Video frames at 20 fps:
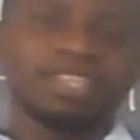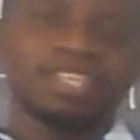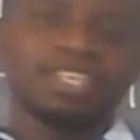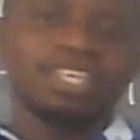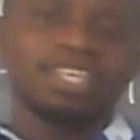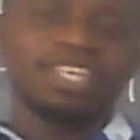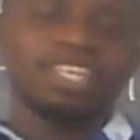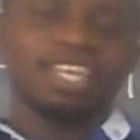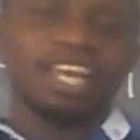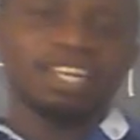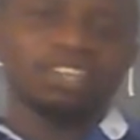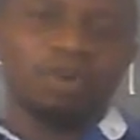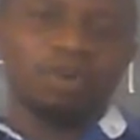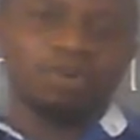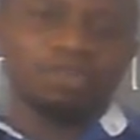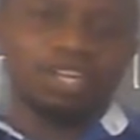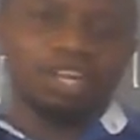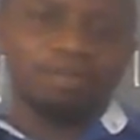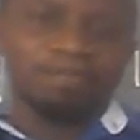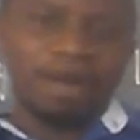in an
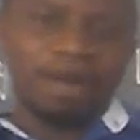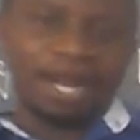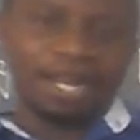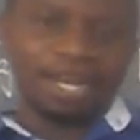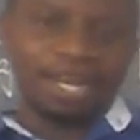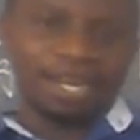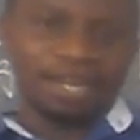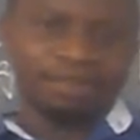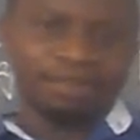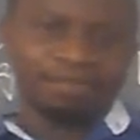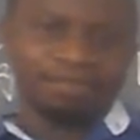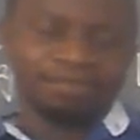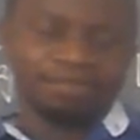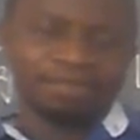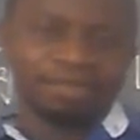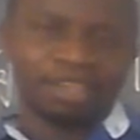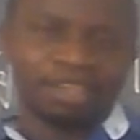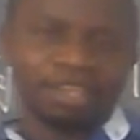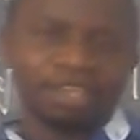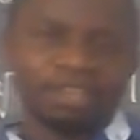ordered manner.
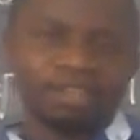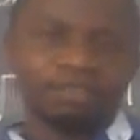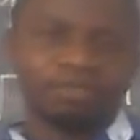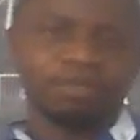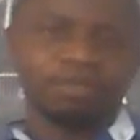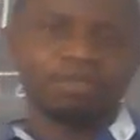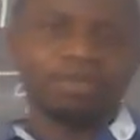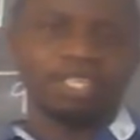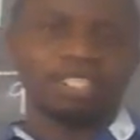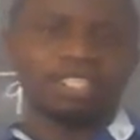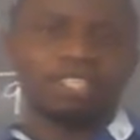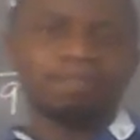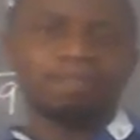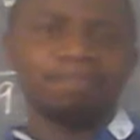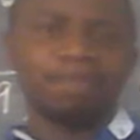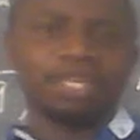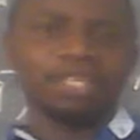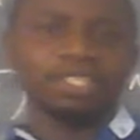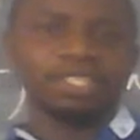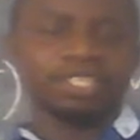From the
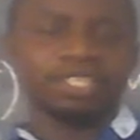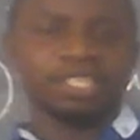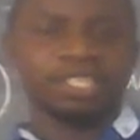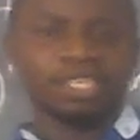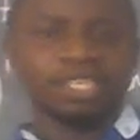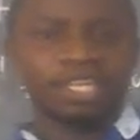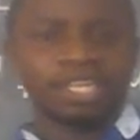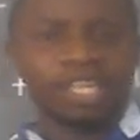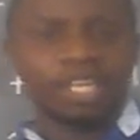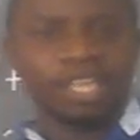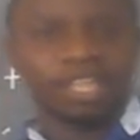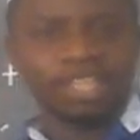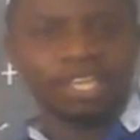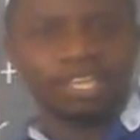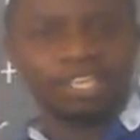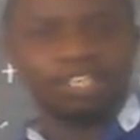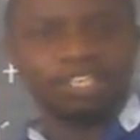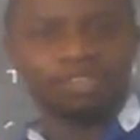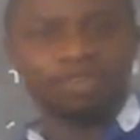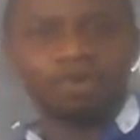simplest, then
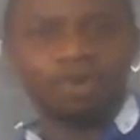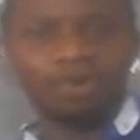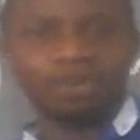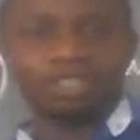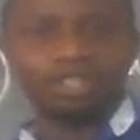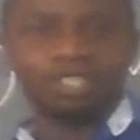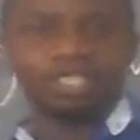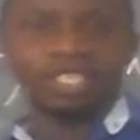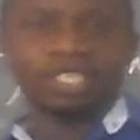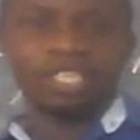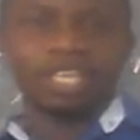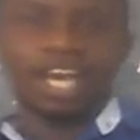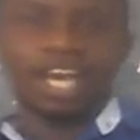it goes